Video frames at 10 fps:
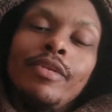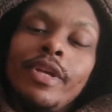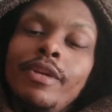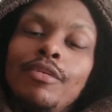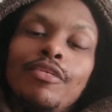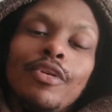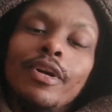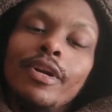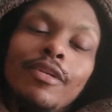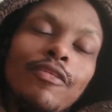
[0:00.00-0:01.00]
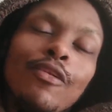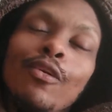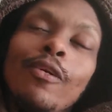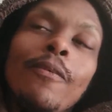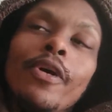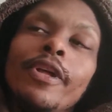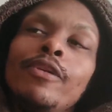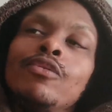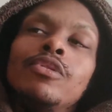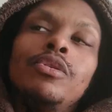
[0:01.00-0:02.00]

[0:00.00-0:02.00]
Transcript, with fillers: he he was fucking a fool, but he was,